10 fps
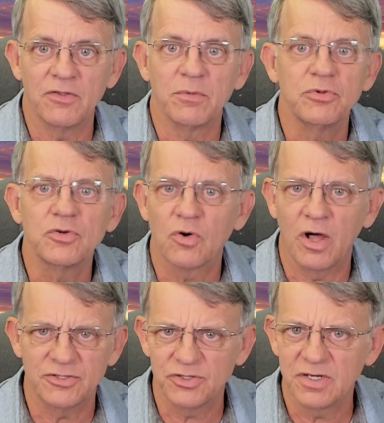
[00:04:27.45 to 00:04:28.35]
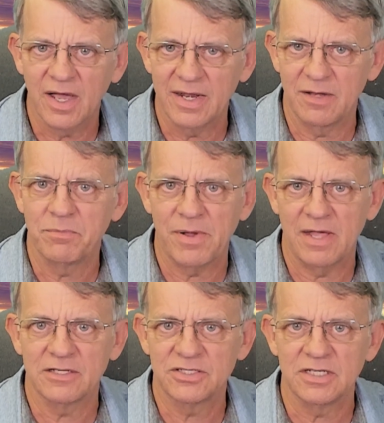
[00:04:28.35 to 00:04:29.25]
the Blue Cross United
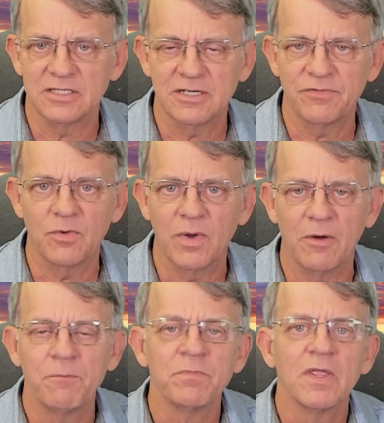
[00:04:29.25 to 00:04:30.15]
policies, if you will.